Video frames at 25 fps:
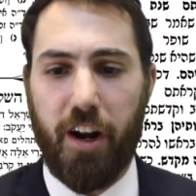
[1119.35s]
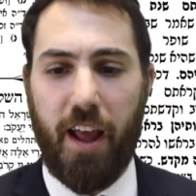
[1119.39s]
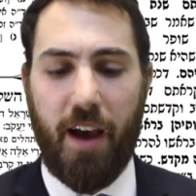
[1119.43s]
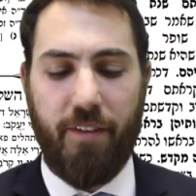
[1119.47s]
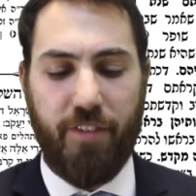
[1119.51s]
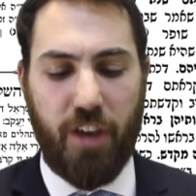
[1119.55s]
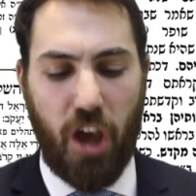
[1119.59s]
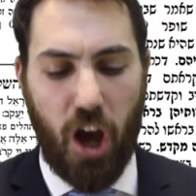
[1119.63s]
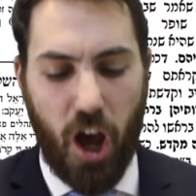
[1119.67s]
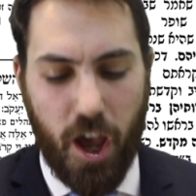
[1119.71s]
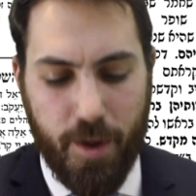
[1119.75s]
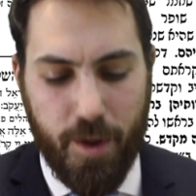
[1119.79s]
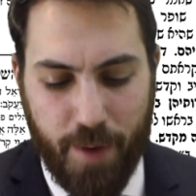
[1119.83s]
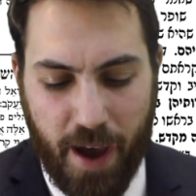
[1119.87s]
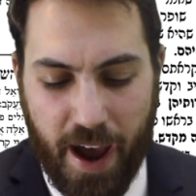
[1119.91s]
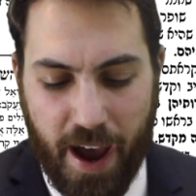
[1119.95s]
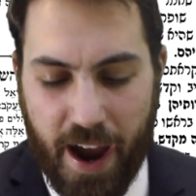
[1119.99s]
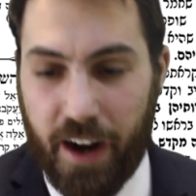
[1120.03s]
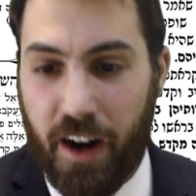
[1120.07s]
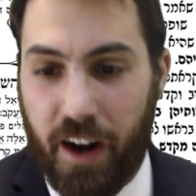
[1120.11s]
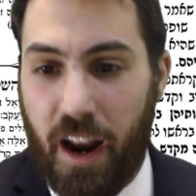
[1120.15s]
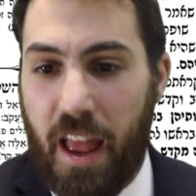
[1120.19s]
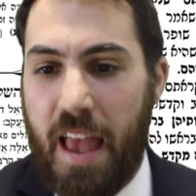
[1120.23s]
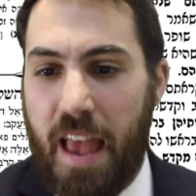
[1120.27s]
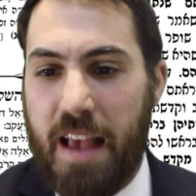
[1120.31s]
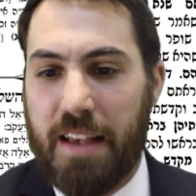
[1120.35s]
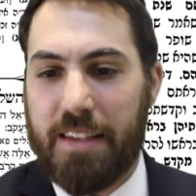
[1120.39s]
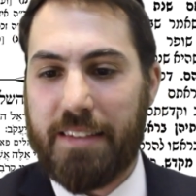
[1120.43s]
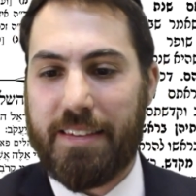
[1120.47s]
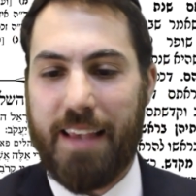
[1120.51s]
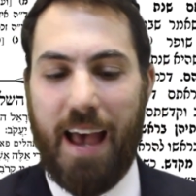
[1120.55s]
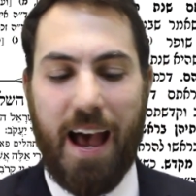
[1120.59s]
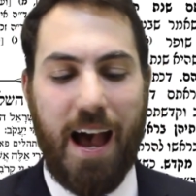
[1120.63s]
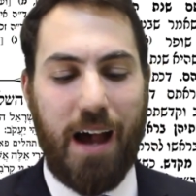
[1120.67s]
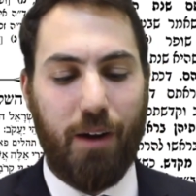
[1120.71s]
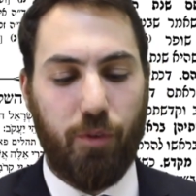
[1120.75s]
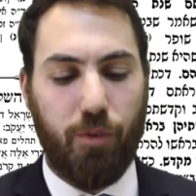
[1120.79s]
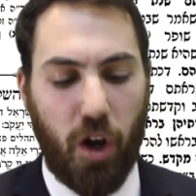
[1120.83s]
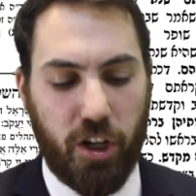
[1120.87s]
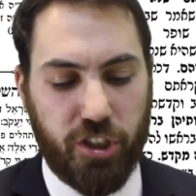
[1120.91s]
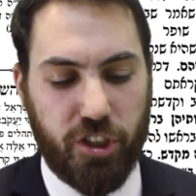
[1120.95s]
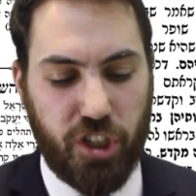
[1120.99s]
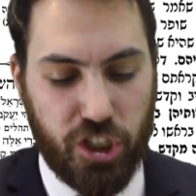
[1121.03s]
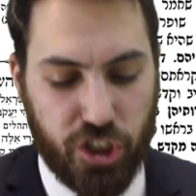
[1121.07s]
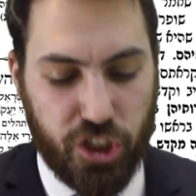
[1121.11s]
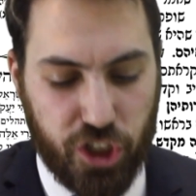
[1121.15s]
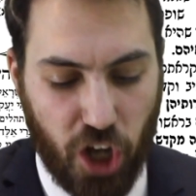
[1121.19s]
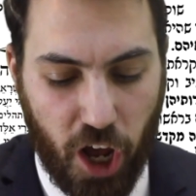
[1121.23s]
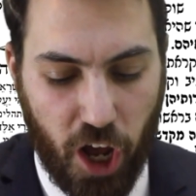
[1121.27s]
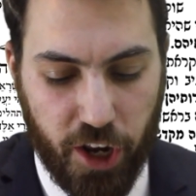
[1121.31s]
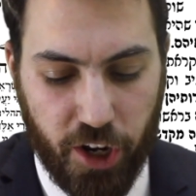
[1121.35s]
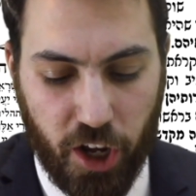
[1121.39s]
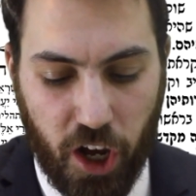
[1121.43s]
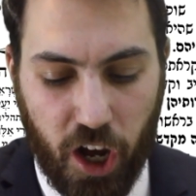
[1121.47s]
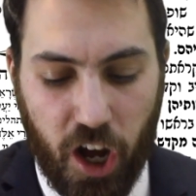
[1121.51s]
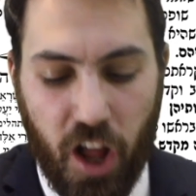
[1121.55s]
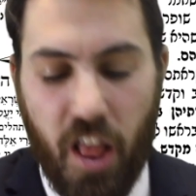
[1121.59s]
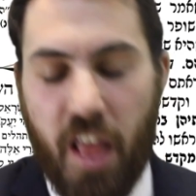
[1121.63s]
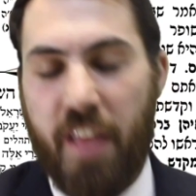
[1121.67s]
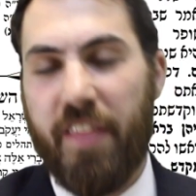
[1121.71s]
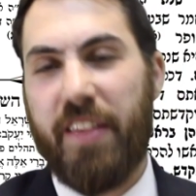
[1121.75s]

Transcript: Omer, Zer Rosh Hashanah.